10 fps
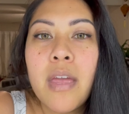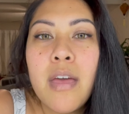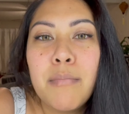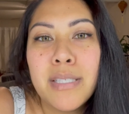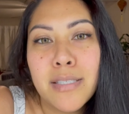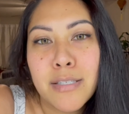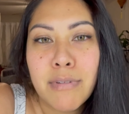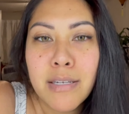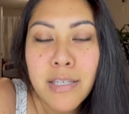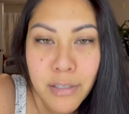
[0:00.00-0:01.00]
but just
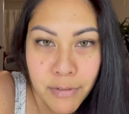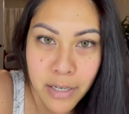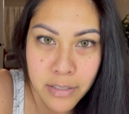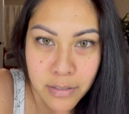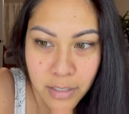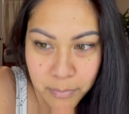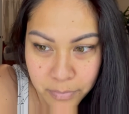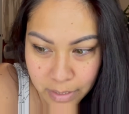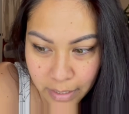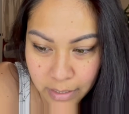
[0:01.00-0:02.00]
wanted to give you guys an
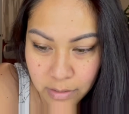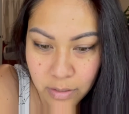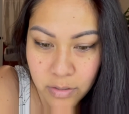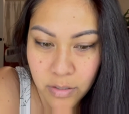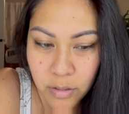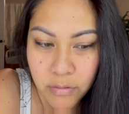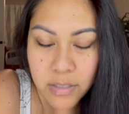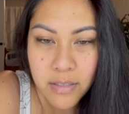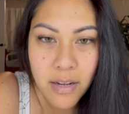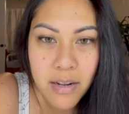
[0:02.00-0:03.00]
update. So
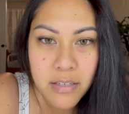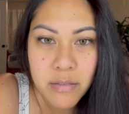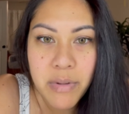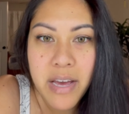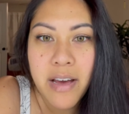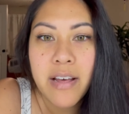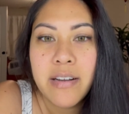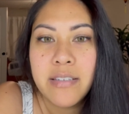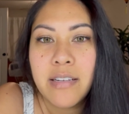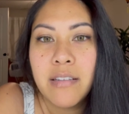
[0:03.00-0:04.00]
it's not as bad
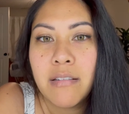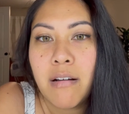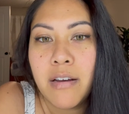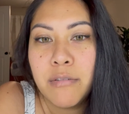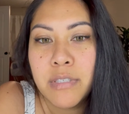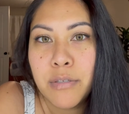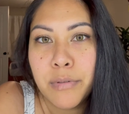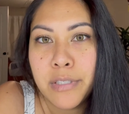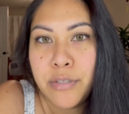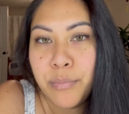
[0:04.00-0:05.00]
as I thought it was
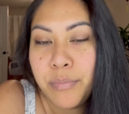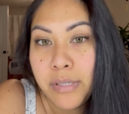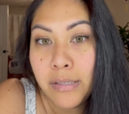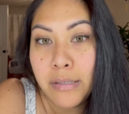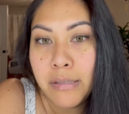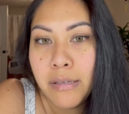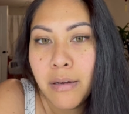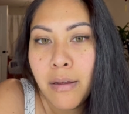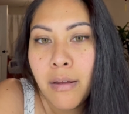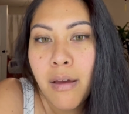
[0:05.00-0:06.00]
going to be.
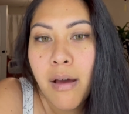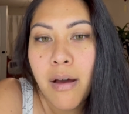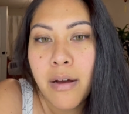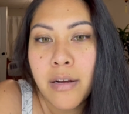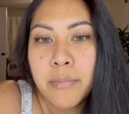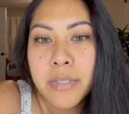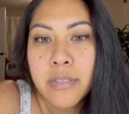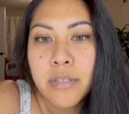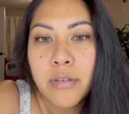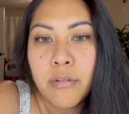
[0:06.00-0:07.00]

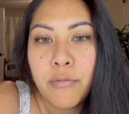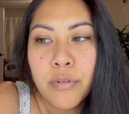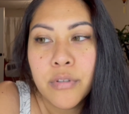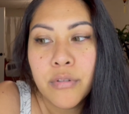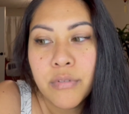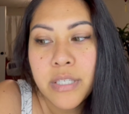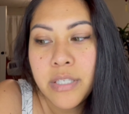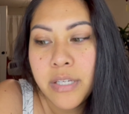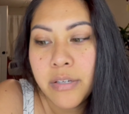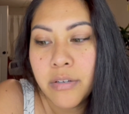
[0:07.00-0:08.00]
So for the 3
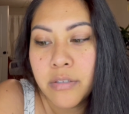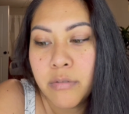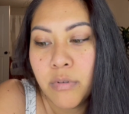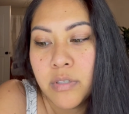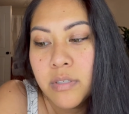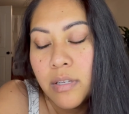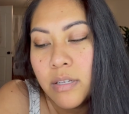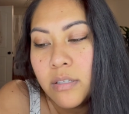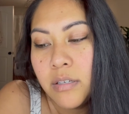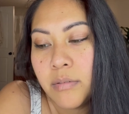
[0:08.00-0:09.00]
tiers where it's
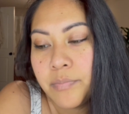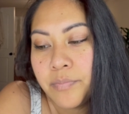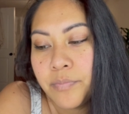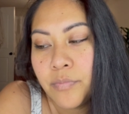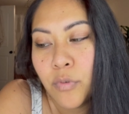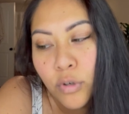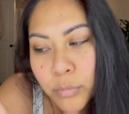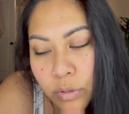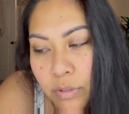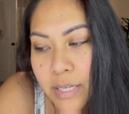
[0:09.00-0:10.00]
like
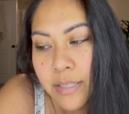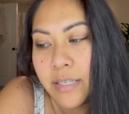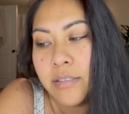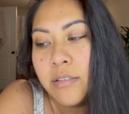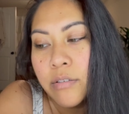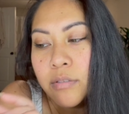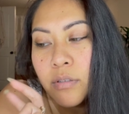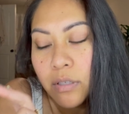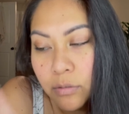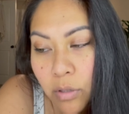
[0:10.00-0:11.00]
normal, and then there's
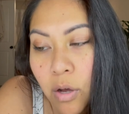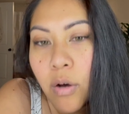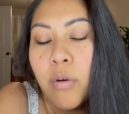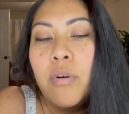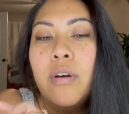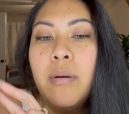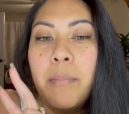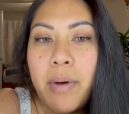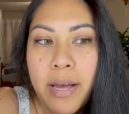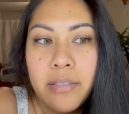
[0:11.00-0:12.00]
like low,
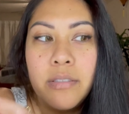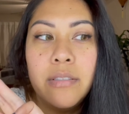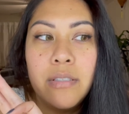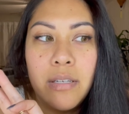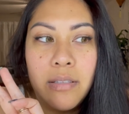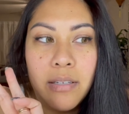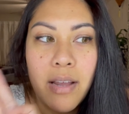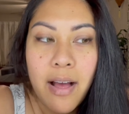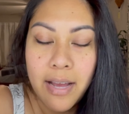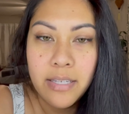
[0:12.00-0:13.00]
mild, and then
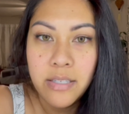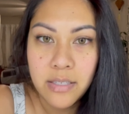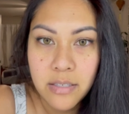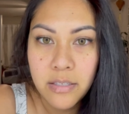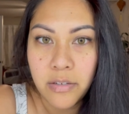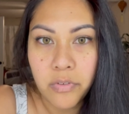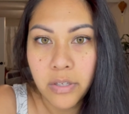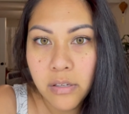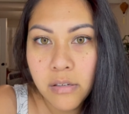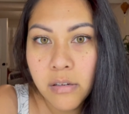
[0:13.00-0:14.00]
high sensitivity,